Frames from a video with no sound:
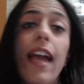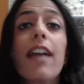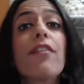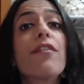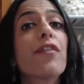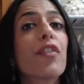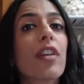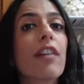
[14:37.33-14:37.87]

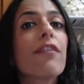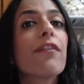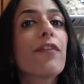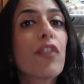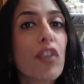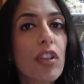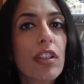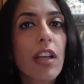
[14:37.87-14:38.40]
And for a
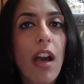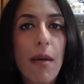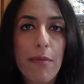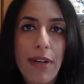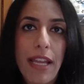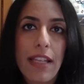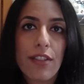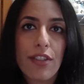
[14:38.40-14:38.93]
full
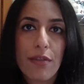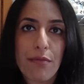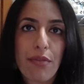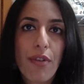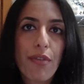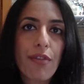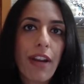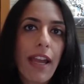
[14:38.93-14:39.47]
comprehension
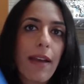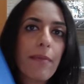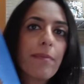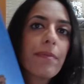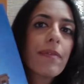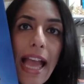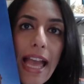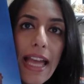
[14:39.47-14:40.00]

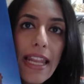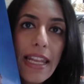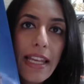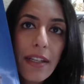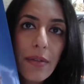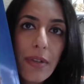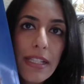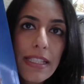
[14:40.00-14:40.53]
program,
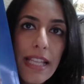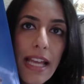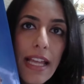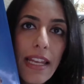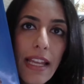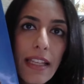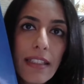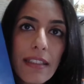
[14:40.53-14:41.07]
Ahlan wa
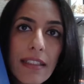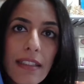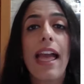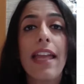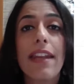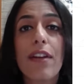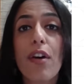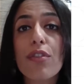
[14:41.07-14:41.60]
Sahlan,
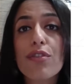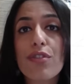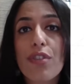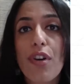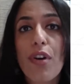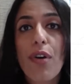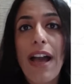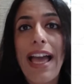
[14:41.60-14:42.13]
and
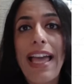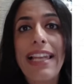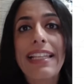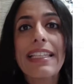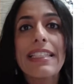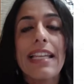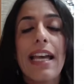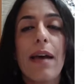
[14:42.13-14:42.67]
also
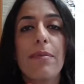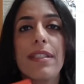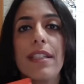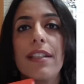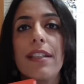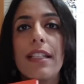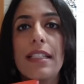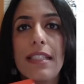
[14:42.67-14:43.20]
Al-Kitaab
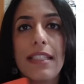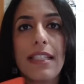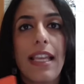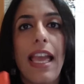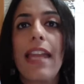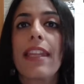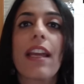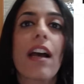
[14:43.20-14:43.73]
series.
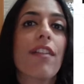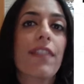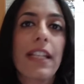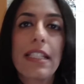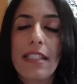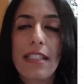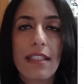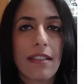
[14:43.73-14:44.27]
Any of
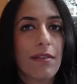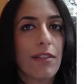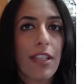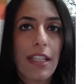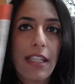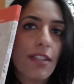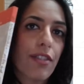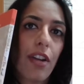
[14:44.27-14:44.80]
it, you
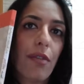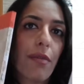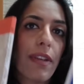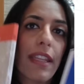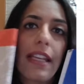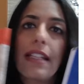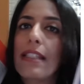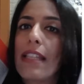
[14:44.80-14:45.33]
can start
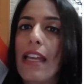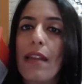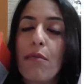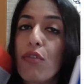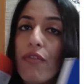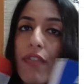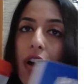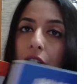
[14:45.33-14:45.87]
with this and move